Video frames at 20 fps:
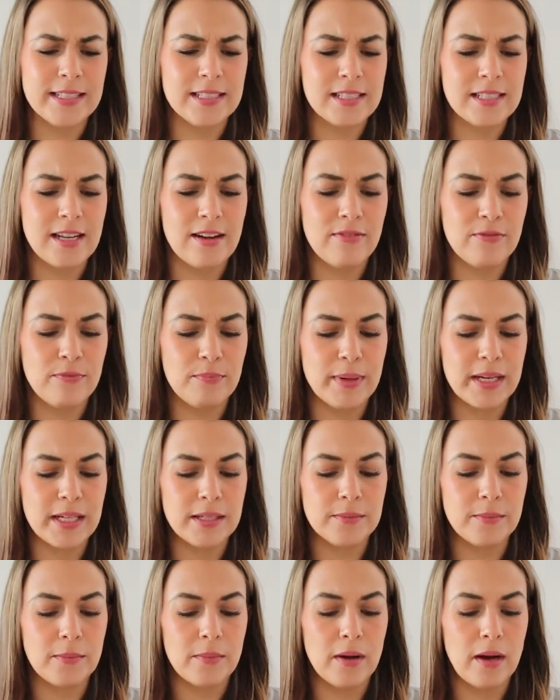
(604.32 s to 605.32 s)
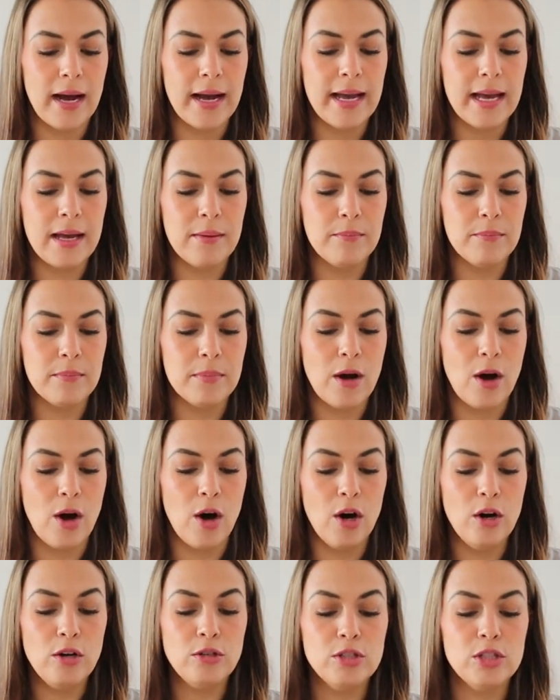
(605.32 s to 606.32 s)
and stuff, but I'm
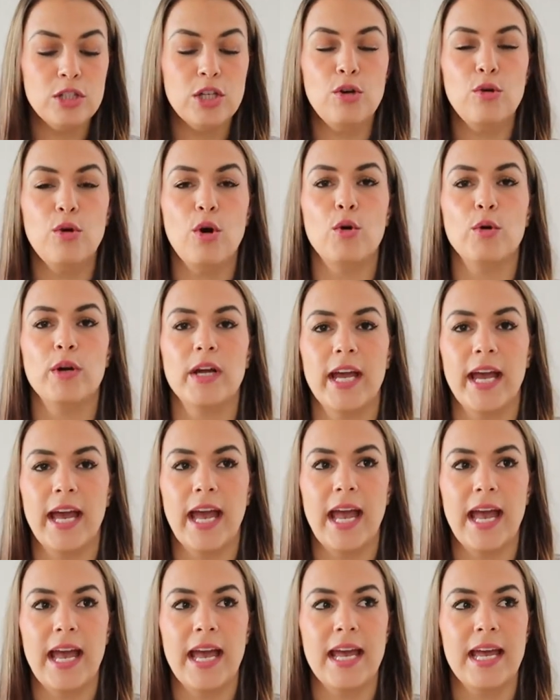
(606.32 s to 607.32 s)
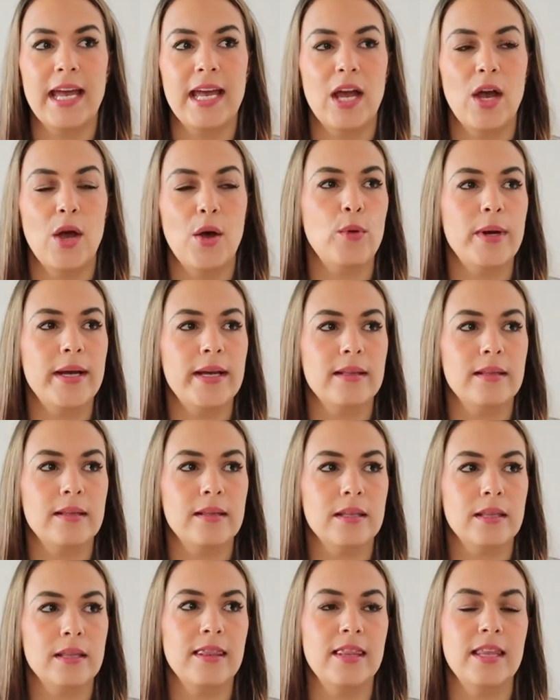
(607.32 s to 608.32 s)
also okay
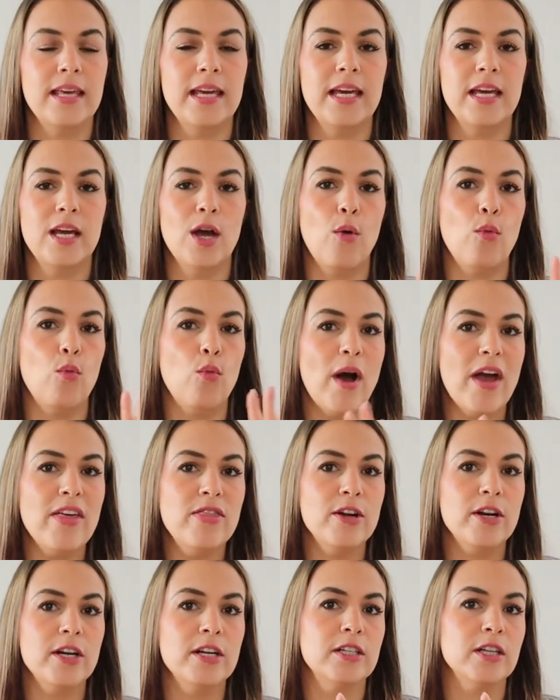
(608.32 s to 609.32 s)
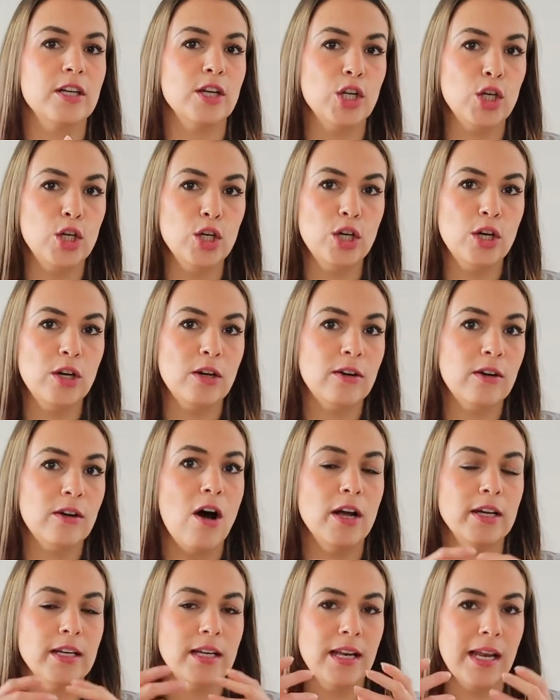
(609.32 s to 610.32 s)
with the weathered look
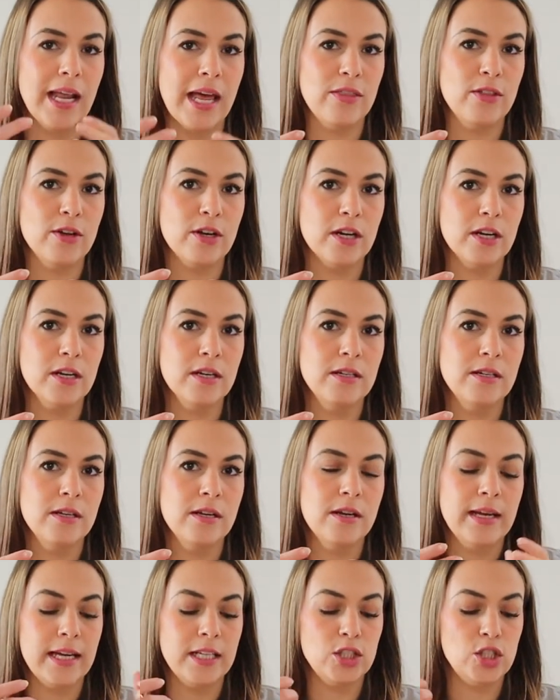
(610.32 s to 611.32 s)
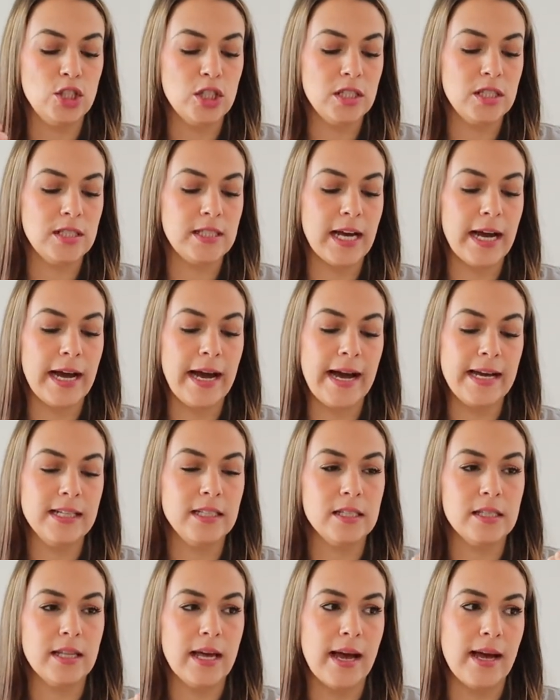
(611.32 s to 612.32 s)
on leather. It just
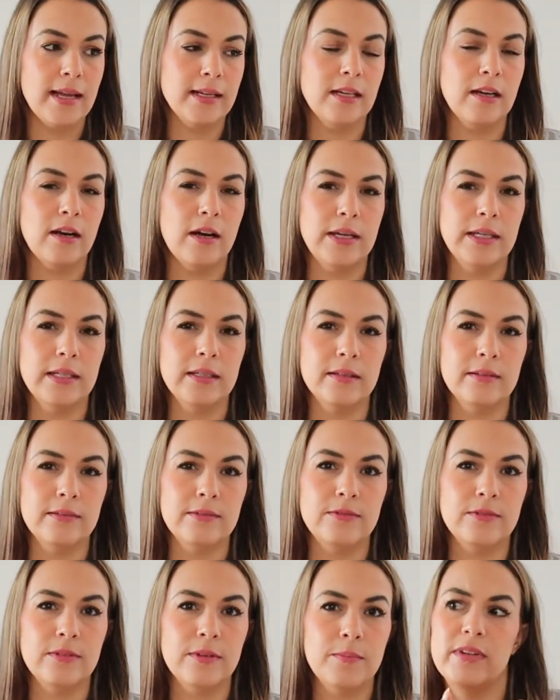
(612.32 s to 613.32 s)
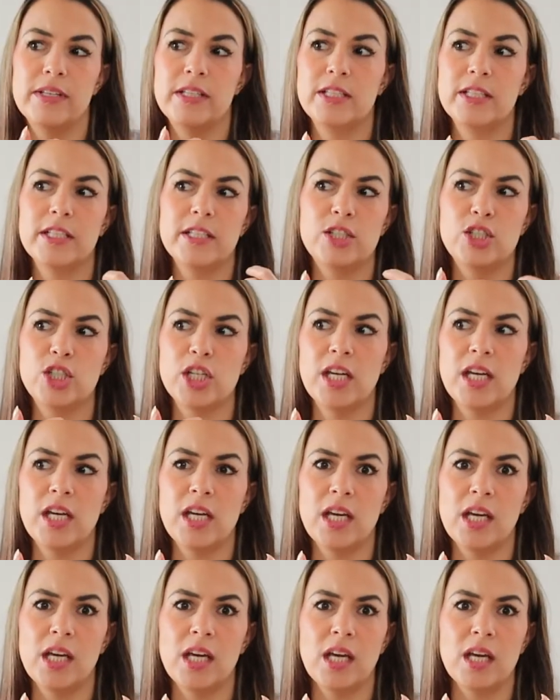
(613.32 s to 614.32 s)
adds that kind of
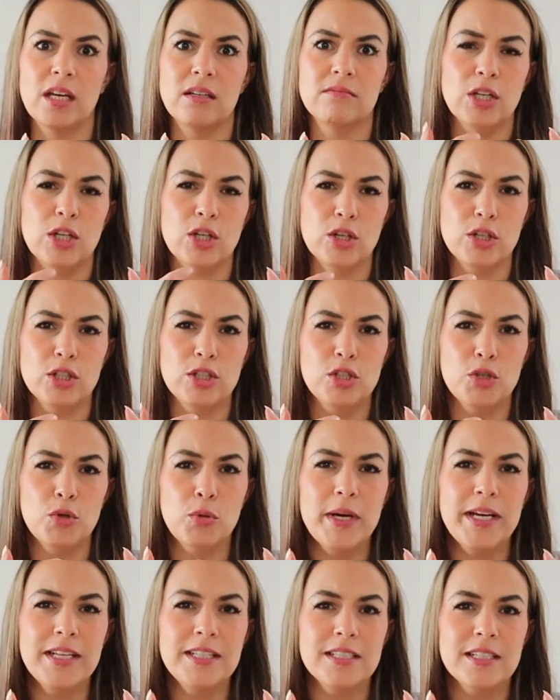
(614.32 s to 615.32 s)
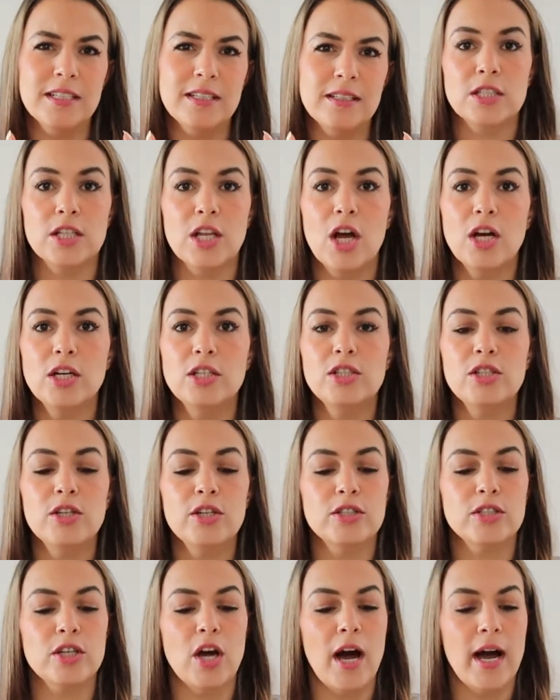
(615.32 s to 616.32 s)
vintagey look to it. As long as
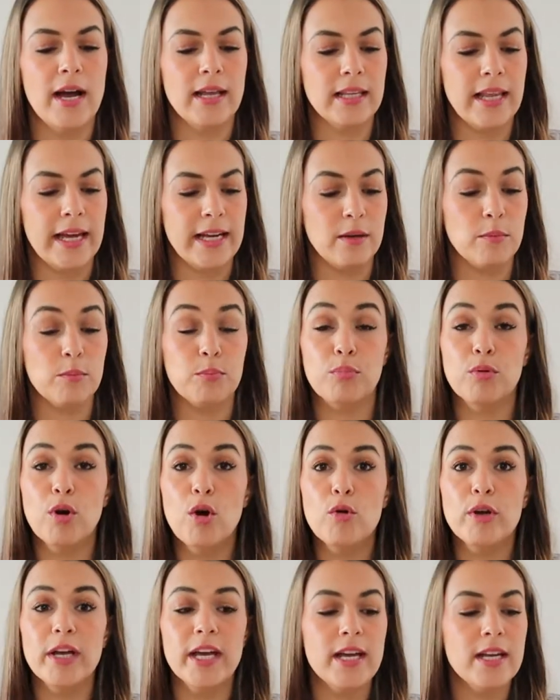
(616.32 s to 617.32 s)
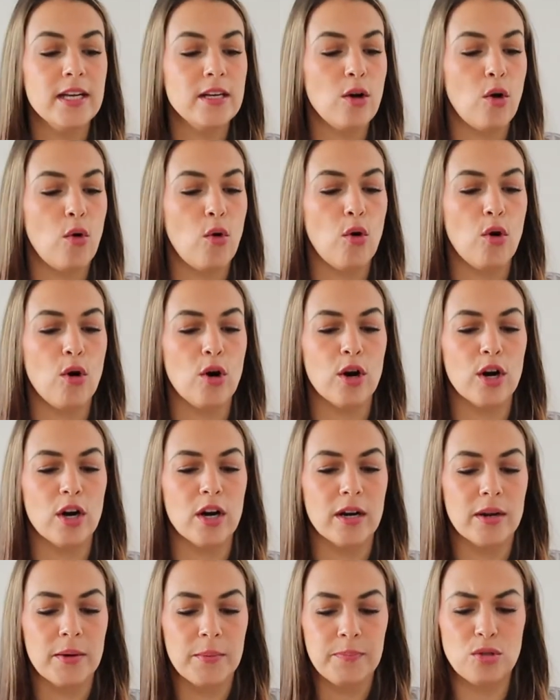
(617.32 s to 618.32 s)
they're not like broken
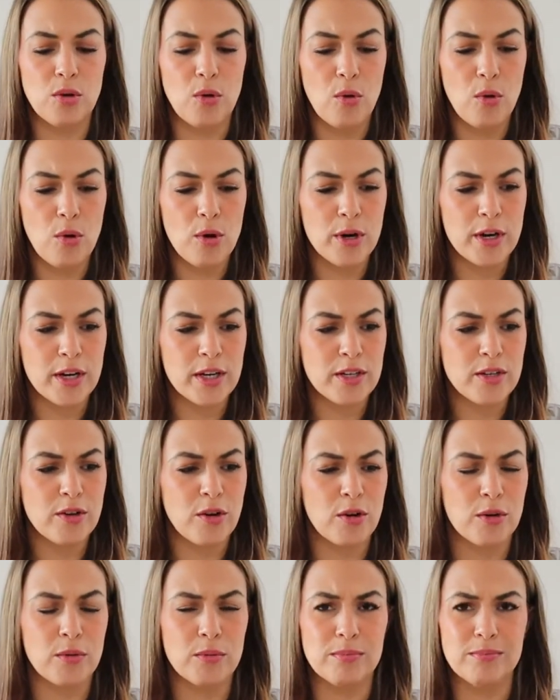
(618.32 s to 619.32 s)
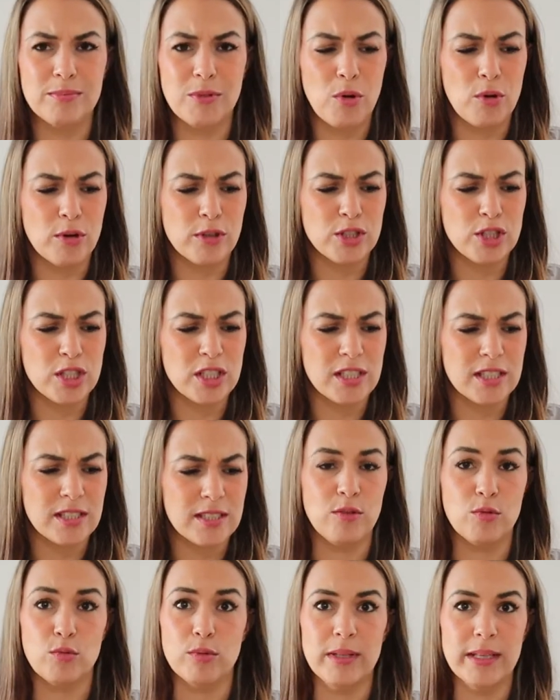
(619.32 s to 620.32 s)
or torn or just
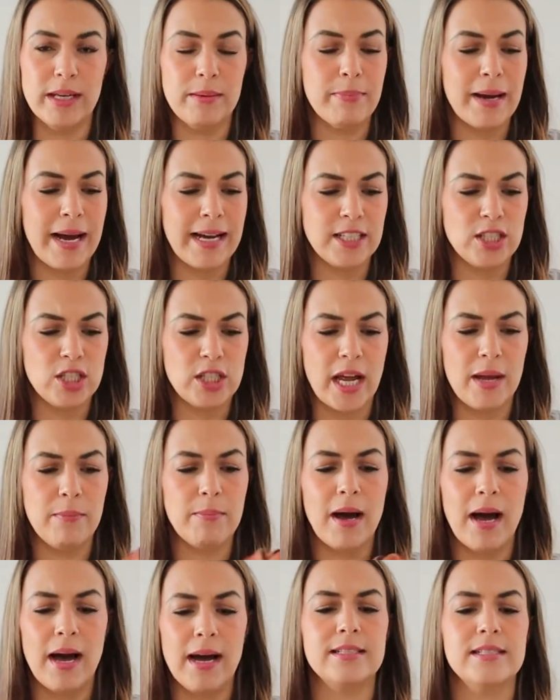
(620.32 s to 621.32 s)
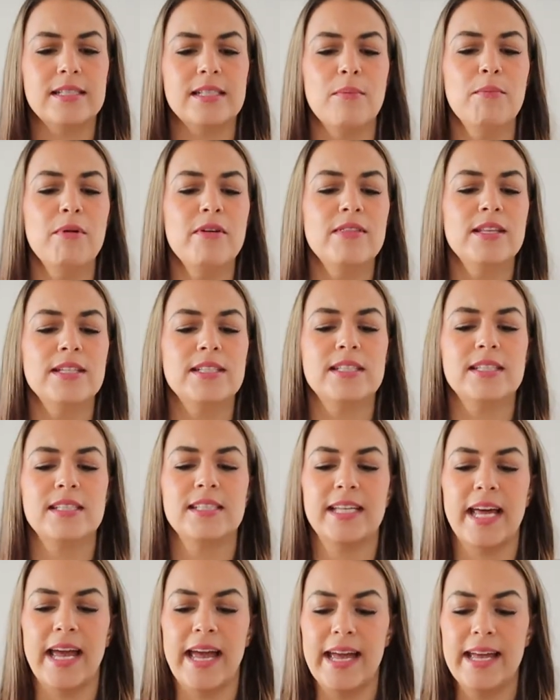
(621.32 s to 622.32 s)
in really bad shape. Some of the
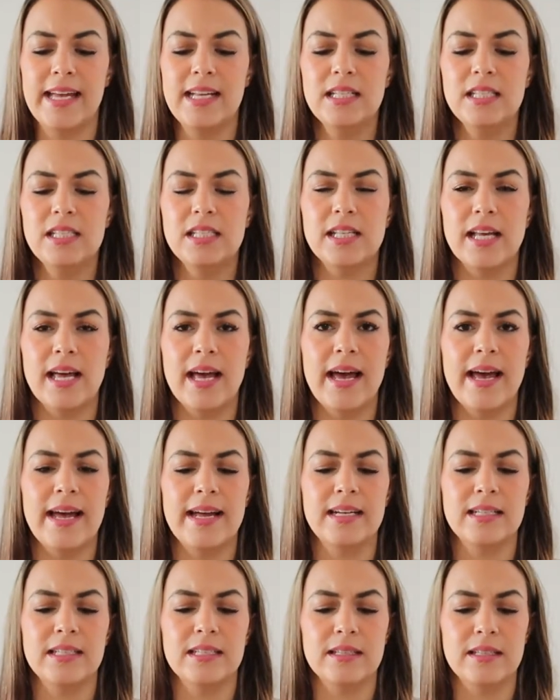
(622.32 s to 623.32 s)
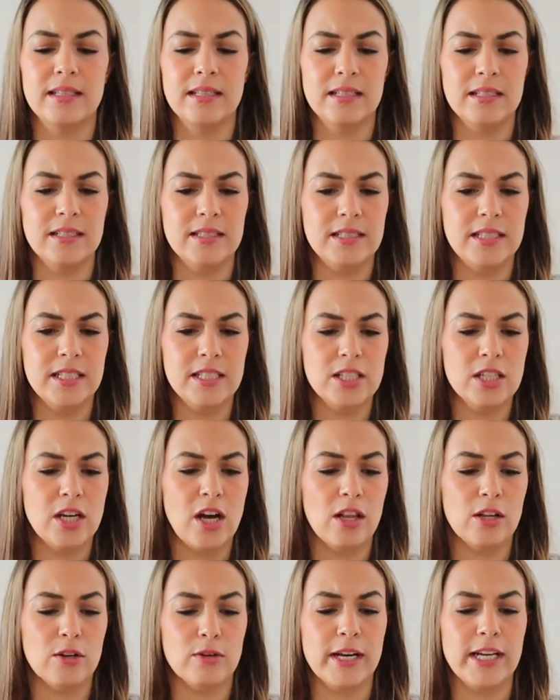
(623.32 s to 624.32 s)
stains and the
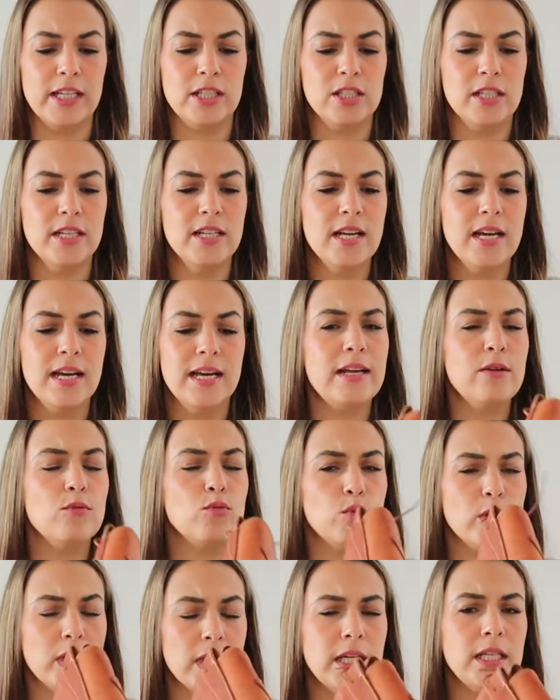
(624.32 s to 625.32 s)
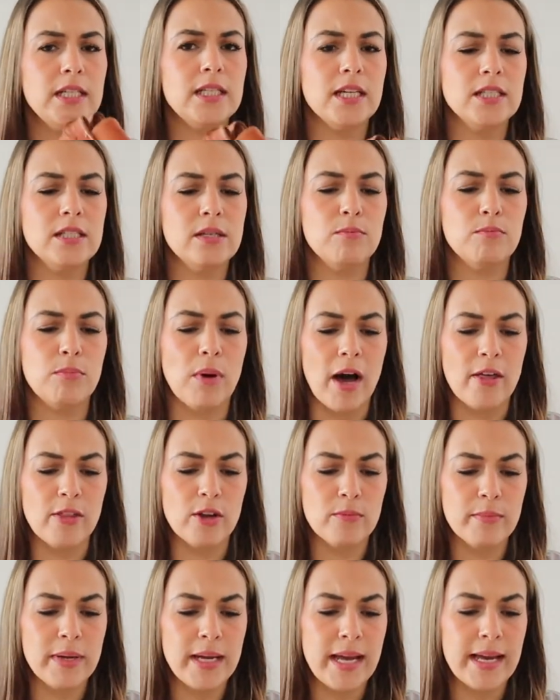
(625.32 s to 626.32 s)
discoloration, it really doesn't
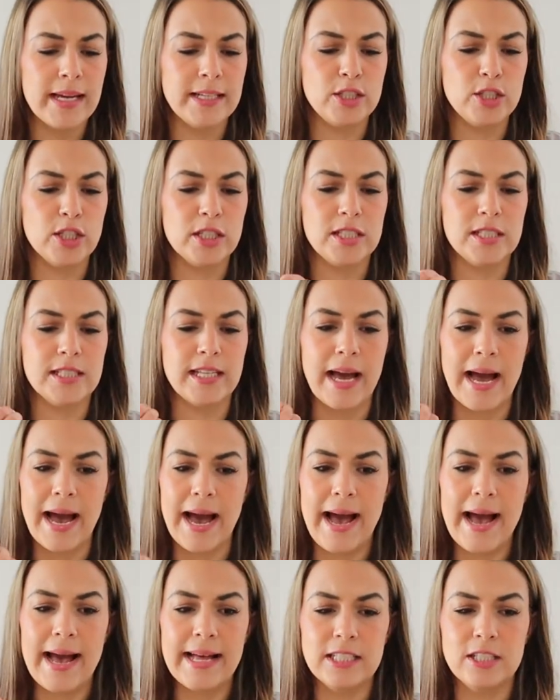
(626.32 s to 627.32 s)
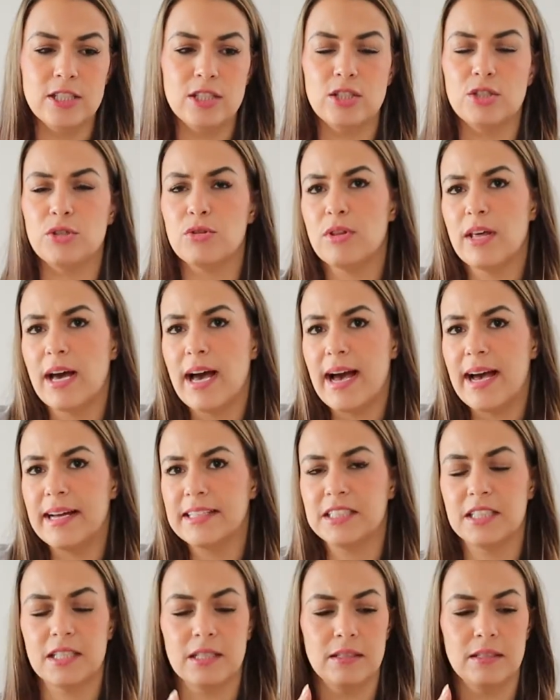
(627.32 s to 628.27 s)
bother me. It just adds to that